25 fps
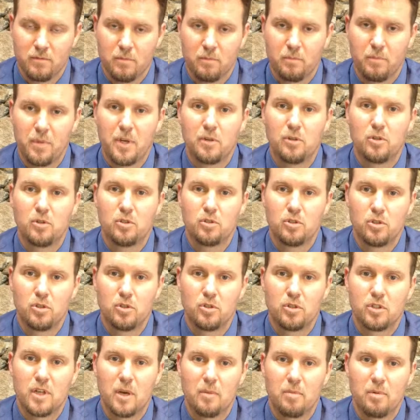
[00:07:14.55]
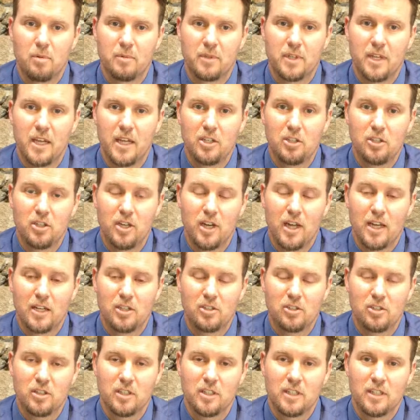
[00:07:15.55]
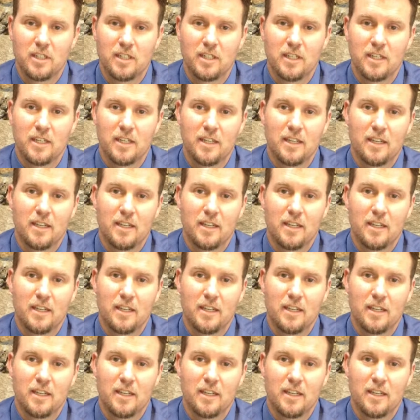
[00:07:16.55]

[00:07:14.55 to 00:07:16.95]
beetroot juice supplementation, actually,